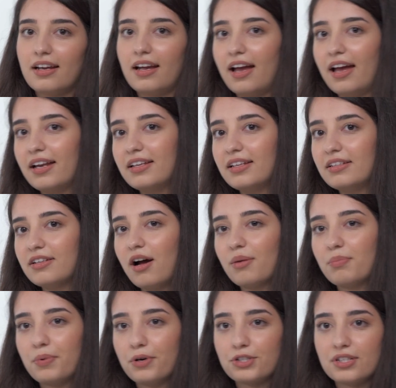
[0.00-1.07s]
Any
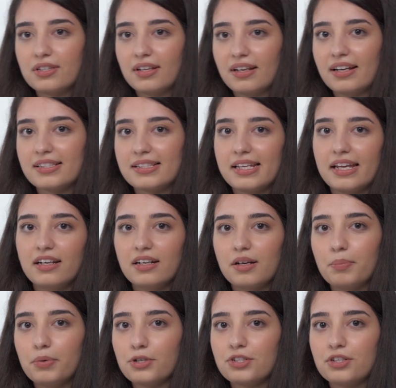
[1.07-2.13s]
non-Persian that has dated a
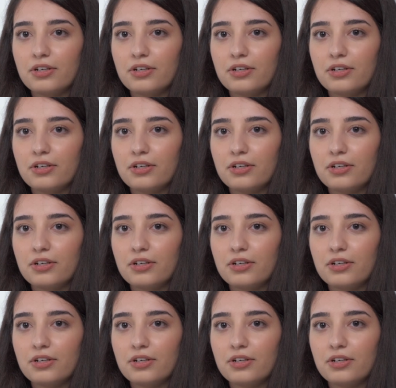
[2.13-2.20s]
Persian